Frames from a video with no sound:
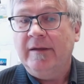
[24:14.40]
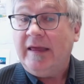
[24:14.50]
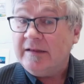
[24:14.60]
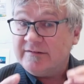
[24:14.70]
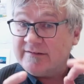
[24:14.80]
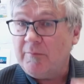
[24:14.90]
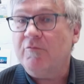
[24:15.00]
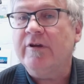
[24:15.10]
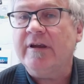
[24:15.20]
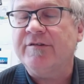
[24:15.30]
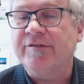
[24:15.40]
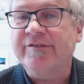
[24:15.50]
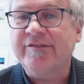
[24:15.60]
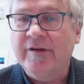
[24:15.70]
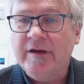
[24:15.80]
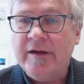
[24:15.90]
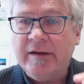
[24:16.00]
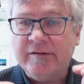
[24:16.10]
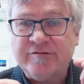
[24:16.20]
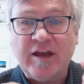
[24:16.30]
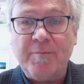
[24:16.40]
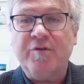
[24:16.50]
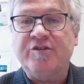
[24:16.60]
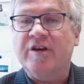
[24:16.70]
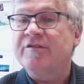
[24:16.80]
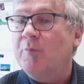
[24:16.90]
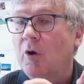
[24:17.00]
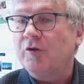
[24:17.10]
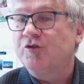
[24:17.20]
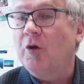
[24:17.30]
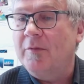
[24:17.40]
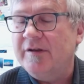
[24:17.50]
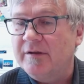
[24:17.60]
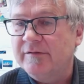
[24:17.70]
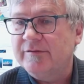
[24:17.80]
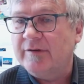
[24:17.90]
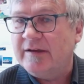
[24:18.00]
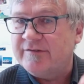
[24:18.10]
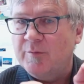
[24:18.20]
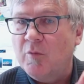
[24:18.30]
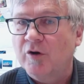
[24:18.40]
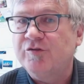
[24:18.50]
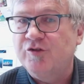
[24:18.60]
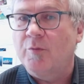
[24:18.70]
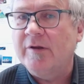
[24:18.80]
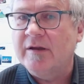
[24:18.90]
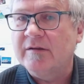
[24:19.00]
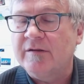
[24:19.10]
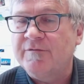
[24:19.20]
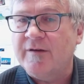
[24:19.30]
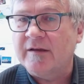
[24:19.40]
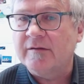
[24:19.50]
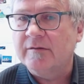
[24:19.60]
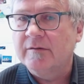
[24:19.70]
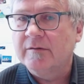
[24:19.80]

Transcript: In some regions, temperature is more dominant, has a more dominant effect.